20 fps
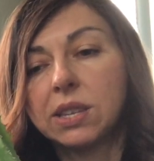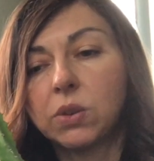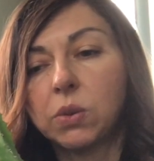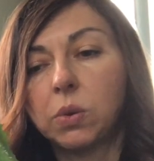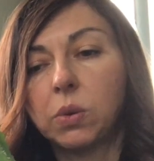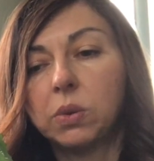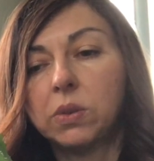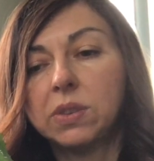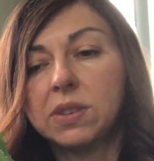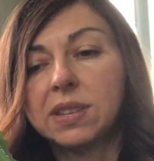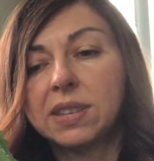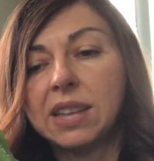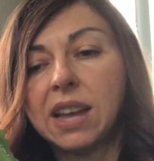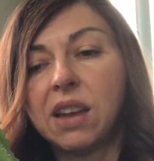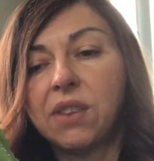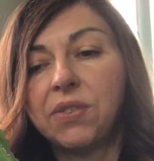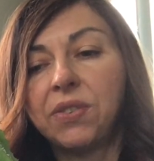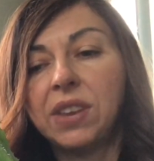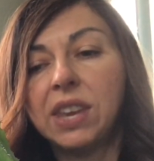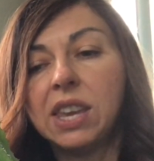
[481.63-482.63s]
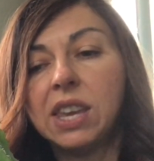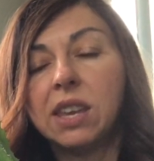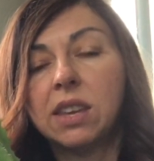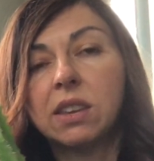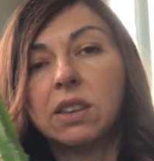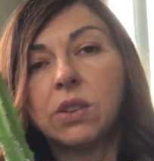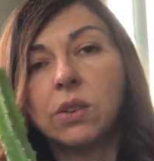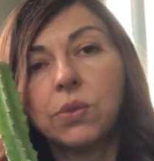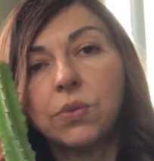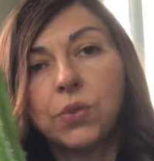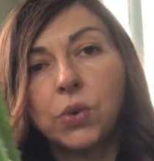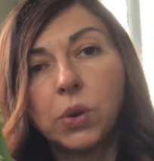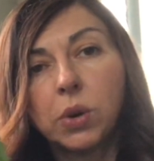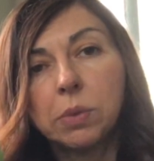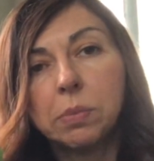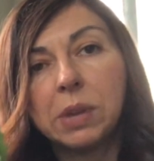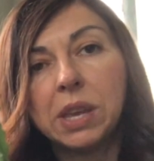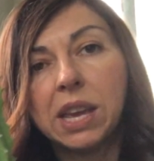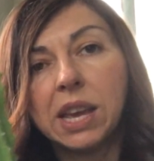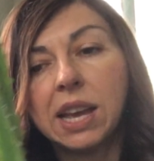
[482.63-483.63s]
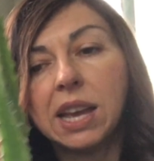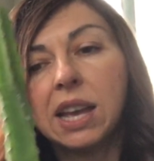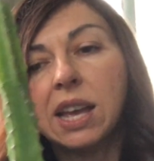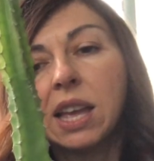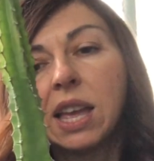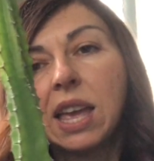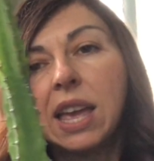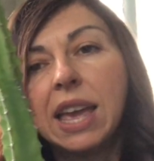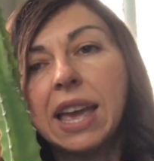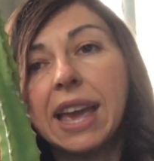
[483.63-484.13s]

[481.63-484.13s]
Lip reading: called Stuffy Euphorbia,